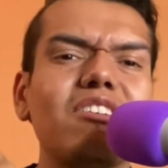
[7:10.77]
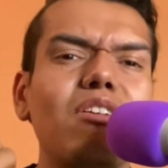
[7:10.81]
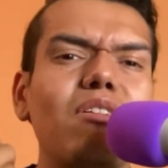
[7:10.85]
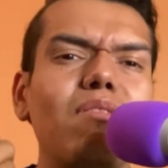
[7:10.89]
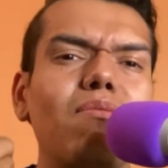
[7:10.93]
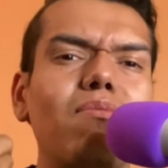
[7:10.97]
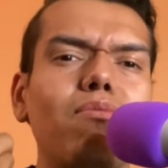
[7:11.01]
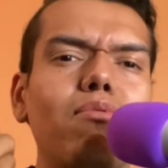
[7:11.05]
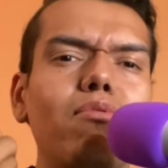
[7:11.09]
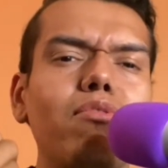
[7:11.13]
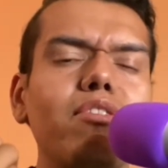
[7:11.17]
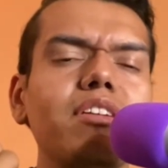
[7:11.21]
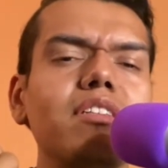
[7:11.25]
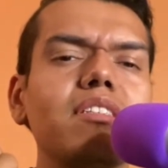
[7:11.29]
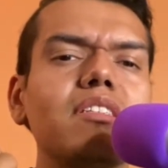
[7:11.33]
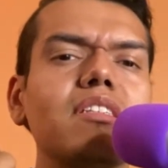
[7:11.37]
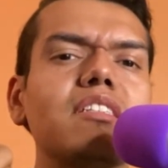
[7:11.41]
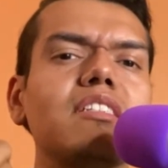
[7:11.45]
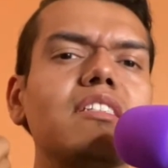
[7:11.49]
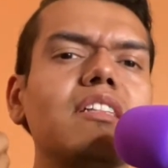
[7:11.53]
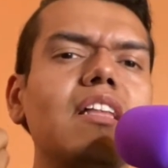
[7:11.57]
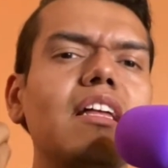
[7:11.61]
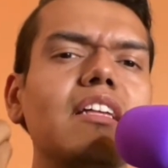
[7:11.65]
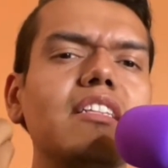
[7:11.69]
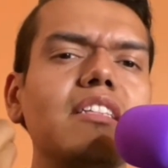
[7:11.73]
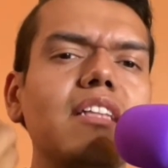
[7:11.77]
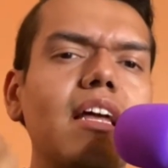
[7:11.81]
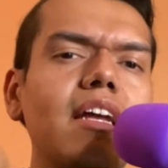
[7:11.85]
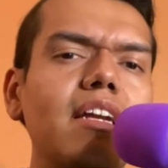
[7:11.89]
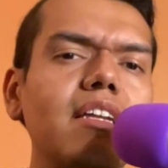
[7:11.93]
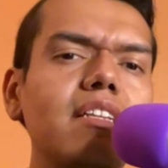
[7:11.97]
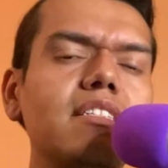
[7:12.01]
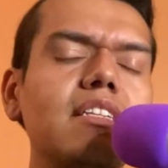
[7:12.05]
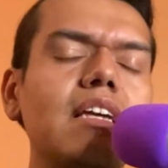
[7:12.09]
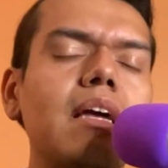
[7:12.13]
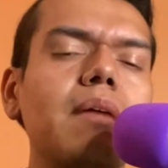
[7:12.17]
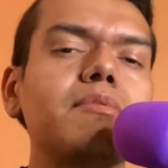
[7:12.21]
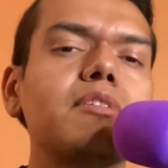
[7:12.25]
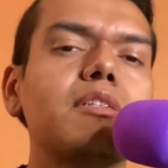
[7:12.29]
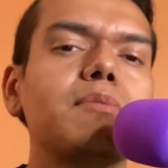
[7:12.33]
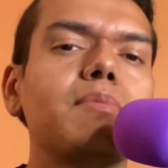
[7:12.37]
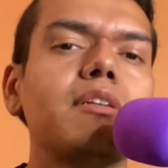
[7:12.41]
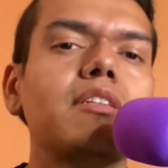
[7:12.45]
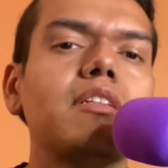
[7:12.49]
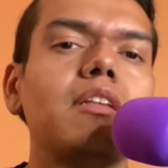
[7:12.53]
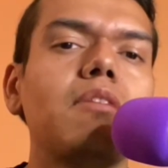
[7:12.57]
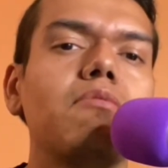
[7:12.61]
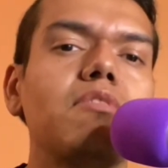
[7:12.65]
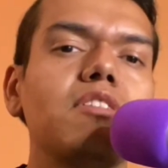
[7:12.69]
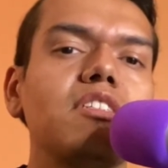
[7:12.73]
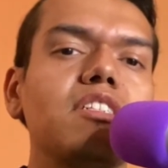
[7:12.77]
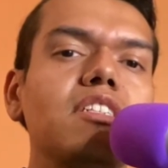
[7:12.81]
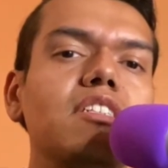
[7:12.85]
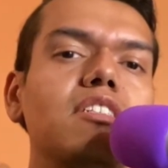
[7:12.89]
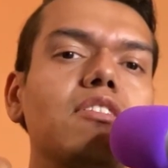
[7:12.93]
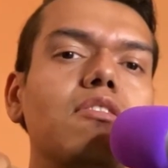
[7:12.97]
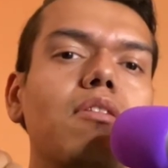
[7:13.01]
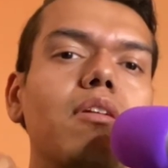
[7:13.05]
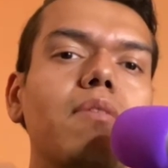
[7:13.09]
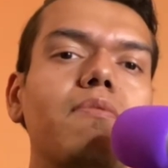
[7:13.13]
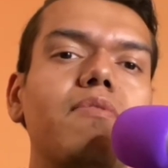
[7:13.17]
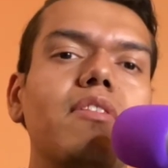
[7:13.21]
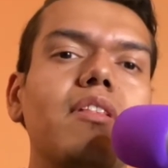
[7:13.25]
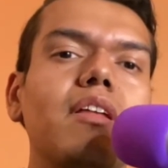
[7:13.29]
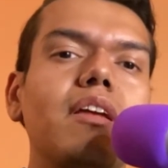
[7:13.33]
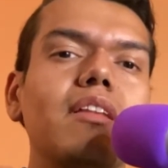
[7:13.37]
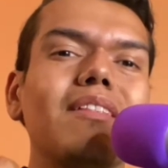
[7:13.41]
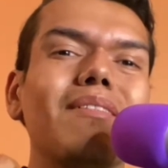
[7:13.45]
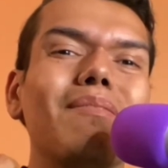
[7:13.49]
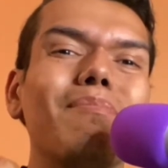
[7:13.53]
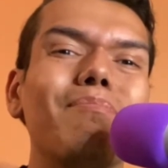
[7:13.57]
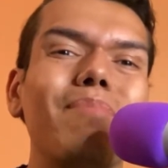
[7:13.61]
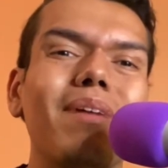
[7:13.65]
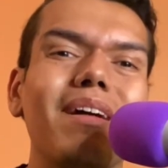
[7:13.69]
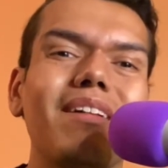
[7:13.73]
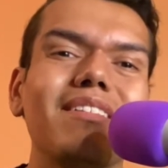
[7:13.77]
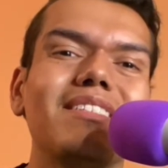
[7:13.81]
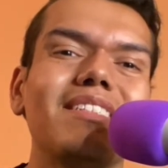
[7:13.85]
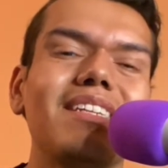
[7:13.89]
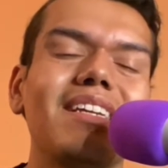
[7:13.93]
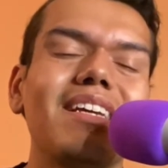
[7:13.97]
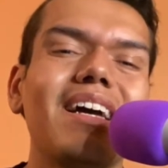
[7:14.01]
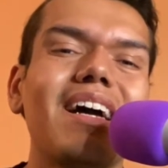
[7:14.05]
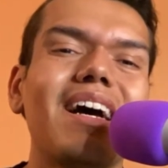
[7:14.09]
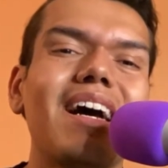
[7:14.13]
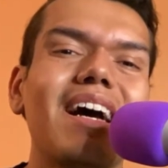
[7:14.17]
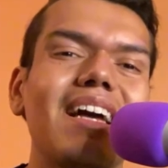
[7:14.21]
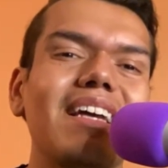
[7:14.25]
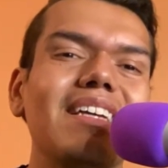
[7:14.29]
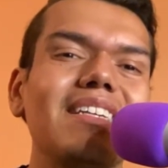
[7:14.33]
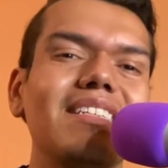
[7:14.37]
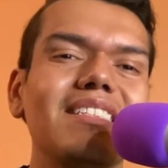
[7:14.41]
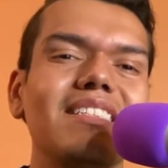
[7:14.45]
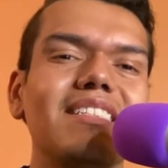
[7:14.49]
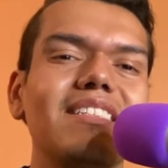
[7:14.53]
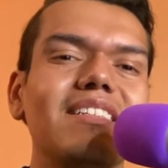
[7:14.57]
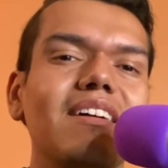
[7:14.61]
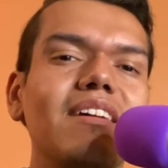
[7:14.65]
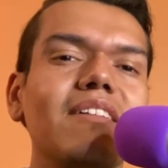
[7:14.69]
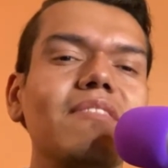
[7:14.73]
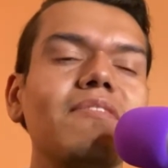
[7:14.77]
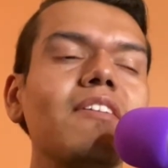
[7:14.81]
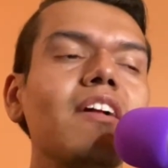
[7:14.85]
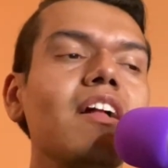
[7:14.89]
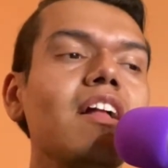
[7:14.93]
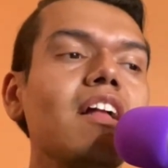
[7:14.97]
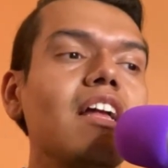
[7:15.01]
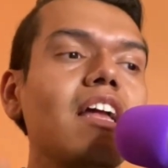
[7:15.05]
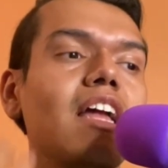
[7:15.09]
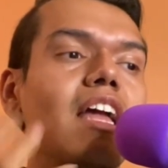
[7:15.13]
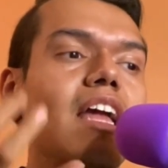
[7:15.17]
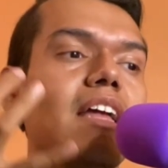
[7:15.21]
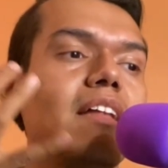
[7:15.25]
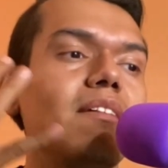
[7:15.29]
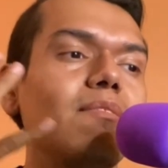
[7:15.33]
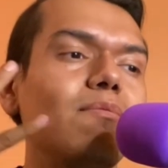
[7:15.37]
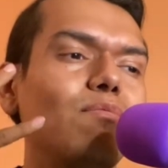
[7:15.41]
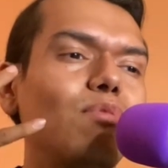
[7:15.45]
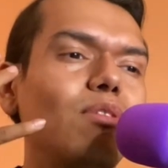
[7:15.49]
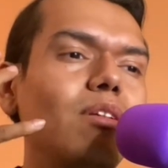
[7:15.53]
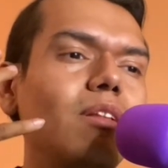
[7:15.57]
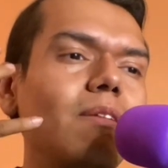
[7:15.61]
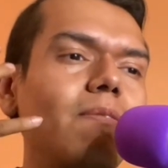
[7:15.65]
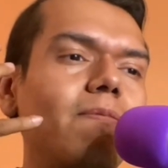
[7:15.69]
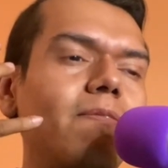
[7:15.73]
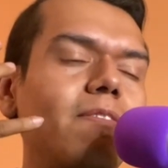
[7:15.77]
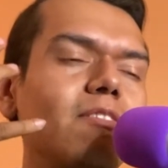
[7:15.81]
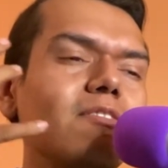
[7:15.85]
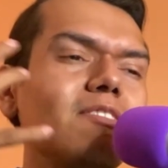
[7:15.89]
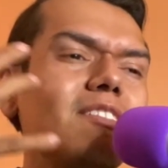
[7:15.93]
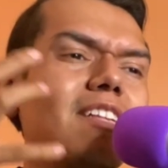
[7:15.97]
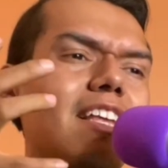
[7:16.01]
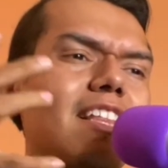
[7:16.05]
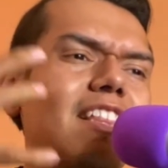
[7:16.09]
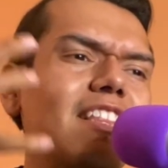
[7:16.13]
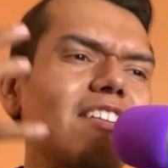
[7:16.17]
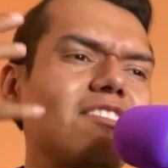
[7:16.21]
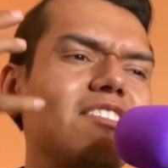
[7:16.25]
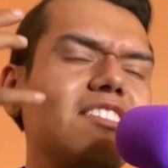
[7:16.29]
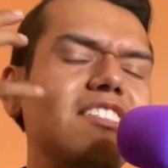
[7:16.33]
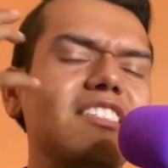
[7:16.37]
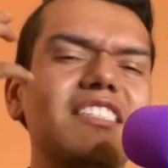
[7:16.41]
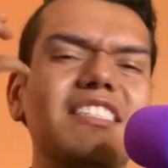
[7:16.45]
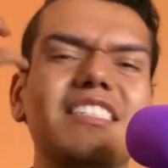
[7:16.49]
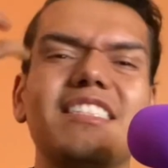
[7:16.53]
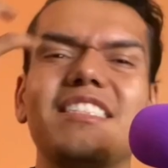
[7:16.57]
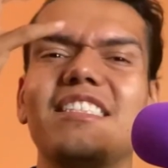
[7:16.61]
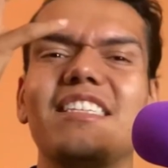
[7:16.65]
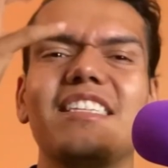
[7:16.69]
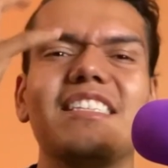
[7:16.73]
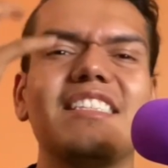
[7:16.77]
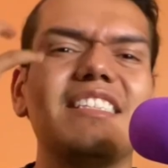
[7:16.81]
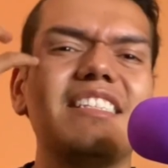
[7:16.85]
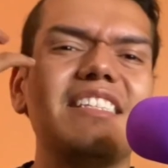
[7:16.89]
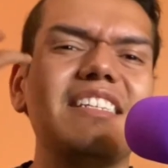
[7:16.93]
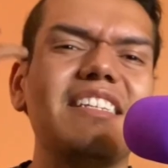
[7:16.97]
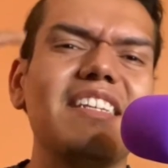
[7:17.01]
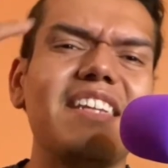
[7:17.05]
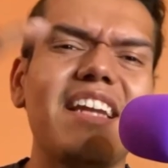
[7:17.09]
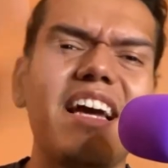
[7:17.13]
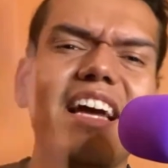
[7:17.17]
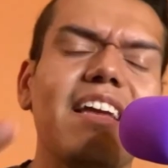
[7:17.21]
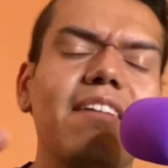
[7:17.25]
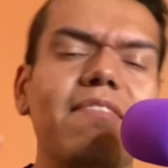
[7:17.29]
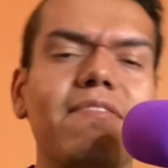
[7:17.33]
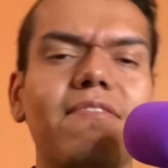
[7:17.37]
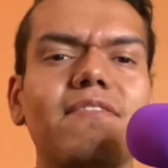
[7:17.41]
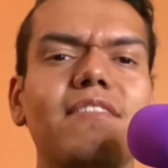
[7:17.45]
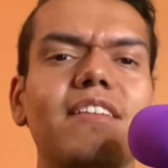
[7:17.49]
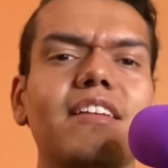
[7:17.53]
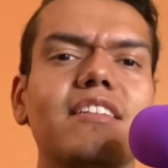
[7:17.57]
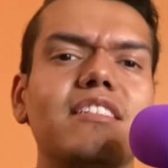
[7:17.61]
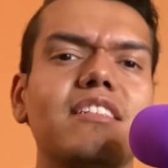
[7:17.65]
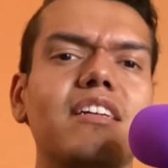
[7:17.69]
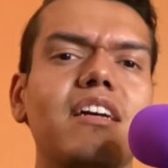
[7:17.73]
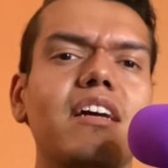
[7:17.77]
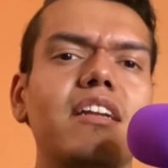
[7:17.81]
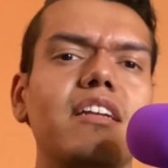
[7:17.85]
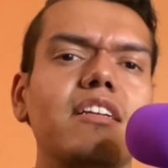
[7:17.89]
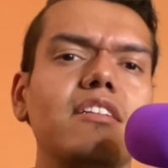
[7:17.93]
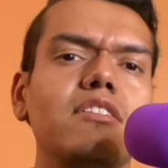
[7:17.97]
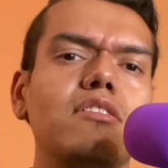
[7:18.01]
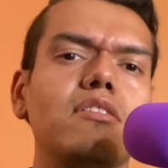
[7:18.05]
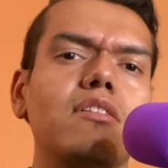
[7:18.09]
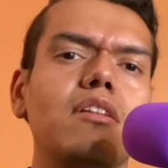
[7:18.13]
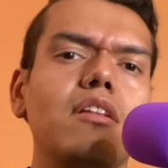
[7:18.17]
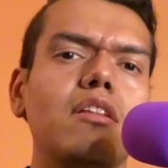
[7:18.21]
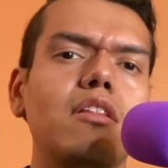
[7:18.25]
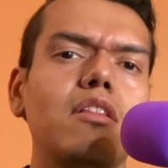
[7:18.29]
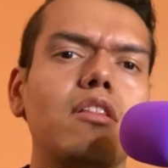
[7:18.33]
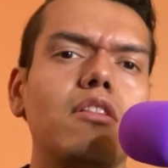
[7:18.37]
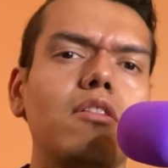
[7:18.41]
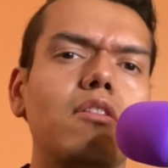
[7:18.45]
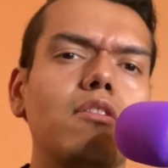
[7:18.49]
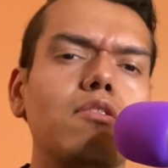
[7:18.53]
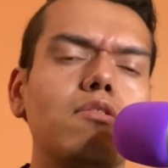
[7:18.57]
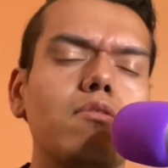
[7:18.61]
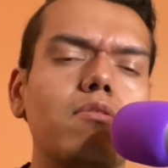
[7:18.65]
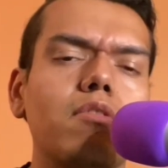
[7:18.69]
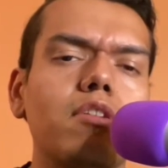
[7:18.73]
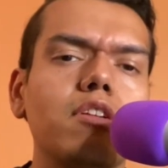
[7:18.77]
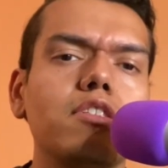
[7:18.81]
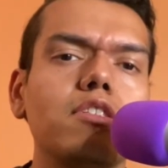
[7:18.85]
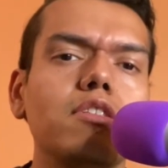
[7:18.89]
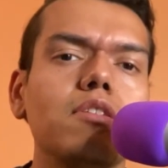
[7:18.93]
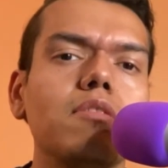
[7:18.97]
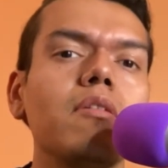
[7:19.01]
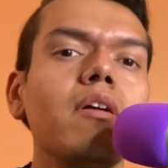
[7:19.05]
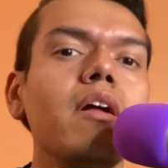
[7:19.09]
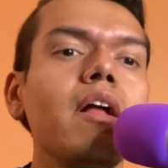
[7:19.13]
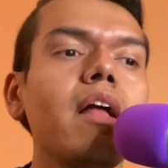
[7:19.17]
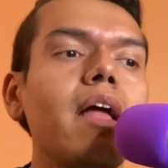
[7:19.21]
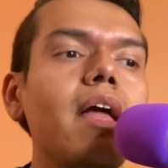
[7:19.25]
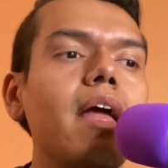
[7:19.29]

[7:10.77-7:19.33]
Her voice is a lot of times, especially when she's going for like the belty high stuff, it really feels like there's just this knife that's cutting towards you.